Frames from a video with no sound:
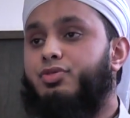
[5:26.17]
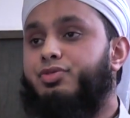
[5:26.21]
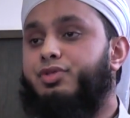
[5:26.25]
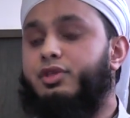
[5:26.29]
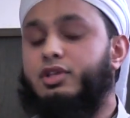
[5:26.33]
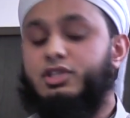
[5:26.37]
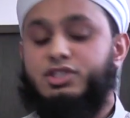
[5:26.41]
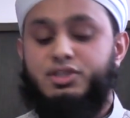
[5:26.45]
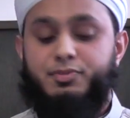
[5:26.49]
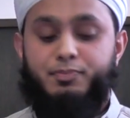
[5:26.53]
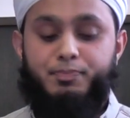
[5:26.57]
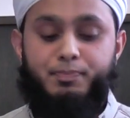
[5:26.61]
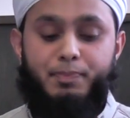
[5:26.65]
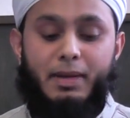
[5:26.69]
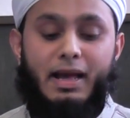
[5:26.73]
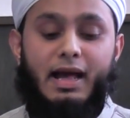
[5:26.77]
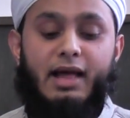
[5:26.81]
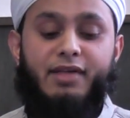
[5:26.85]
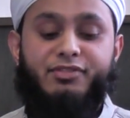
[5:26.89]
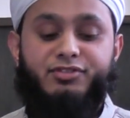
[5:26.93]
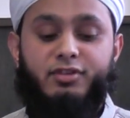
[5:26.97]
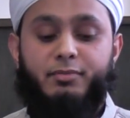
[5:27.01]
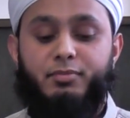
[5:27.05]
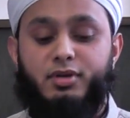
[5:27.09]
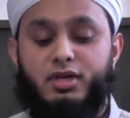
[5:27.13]
The
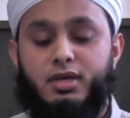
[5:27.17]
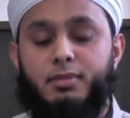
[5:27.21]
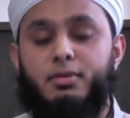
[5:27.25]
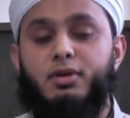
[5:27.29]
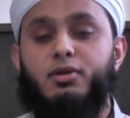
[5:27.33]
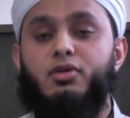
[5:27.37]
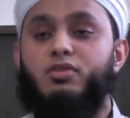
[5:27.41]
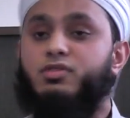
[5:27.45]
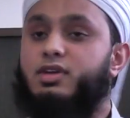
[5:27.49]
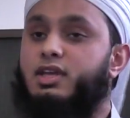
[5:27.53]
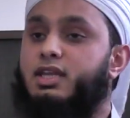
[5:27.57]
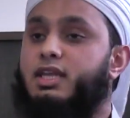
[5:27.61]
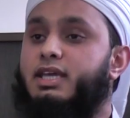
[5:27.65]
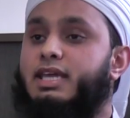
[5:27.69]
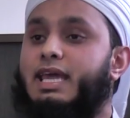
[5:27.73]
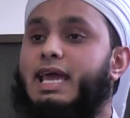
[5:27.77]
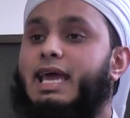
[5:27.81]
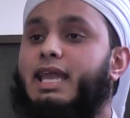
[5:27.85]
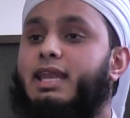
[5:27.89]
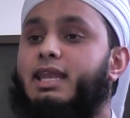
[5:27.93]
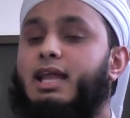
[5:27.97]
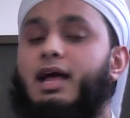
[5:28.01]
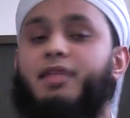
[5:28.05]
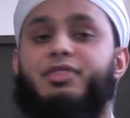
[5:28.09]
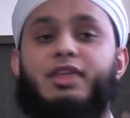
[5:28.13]
paths are becoming green
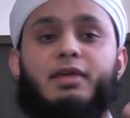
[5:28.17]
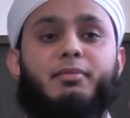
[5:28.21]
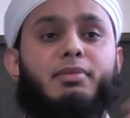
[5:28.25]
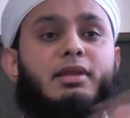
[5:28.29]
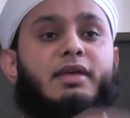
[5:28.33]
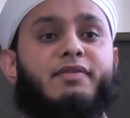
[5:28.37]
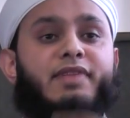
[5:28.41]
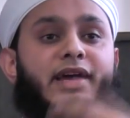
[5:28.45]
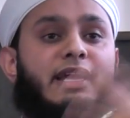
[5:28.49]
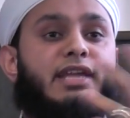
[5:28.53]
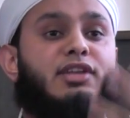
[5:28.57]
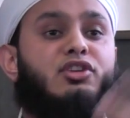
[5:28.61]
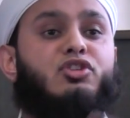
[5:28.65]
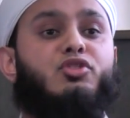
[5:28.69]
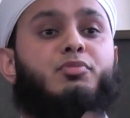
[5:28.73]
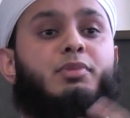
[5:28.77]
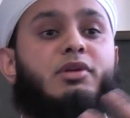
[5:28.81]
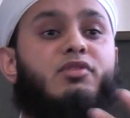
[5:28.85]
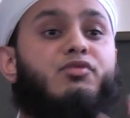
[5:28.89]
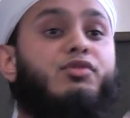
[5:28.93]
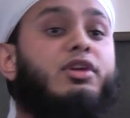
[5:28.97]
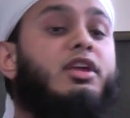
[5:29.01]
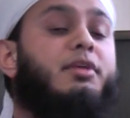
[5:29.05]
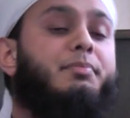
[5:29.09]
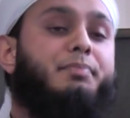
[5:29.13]
again, and they believe that to
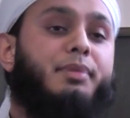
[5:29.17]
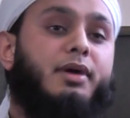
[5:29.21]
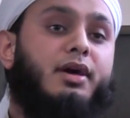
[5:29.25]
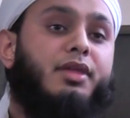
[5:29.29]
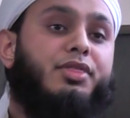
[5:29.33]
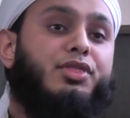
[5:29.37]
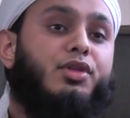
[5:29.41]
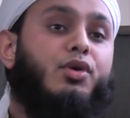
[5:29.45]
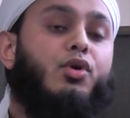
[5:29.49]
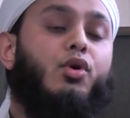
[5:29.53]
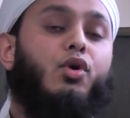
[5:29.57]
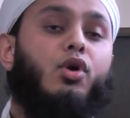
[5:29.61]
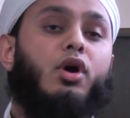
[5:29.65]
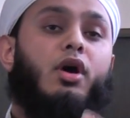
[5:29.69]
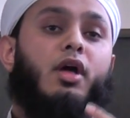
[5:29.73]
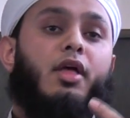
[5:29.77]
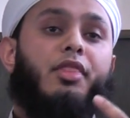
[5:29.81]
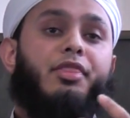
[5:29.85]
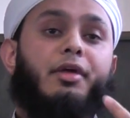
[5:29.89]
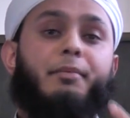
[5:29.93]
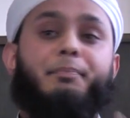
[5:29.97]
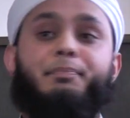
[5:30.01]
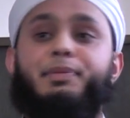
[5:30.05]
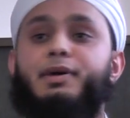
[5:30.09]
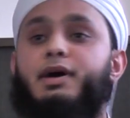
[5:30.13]
be rebirth,
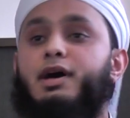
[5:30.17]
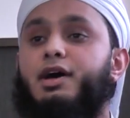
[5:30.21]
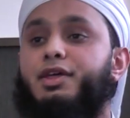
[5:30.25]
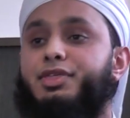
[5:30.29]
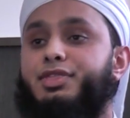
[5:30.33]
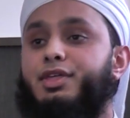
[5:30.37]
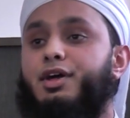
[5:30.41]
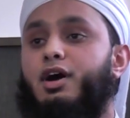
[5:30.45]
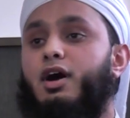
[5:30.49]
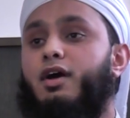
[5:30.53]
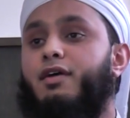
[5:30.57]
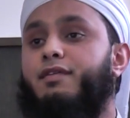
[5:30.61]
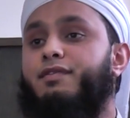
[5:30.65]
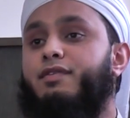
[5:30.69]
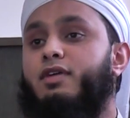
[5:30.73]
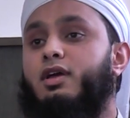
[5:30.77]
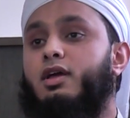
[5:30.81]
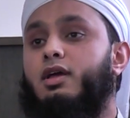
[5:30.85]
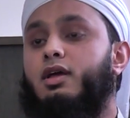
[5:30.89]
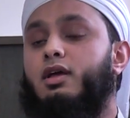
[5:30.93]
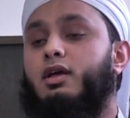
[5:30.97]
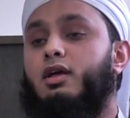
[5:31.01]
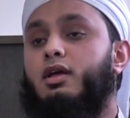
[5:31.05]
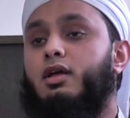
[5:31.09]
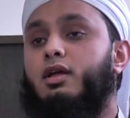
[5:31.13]
or the birth of
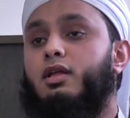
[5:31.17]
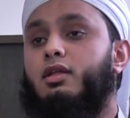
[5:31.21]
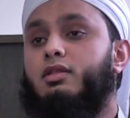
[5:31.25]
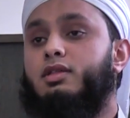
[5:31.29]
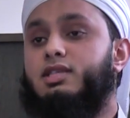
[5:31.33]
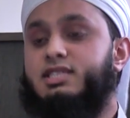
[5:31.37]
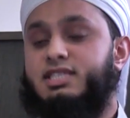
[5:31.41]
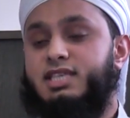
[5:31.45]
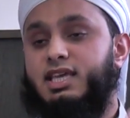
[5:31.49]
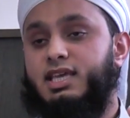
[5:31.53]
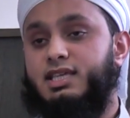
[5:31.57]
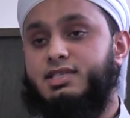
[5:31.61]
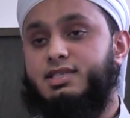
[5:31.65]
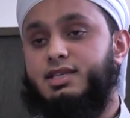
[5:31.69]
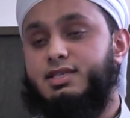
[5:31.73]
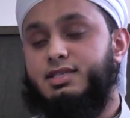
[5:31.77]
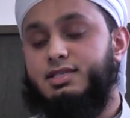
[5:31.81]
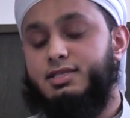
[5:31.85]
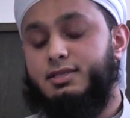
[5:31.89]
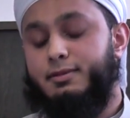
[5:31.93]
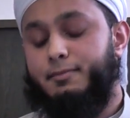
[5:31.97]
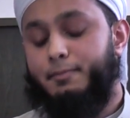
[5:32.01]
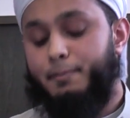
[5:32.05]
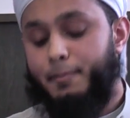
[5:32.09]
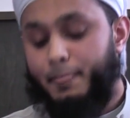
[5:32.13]
the
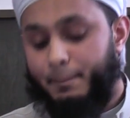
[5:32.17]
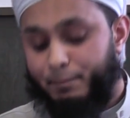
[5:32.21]
seasons.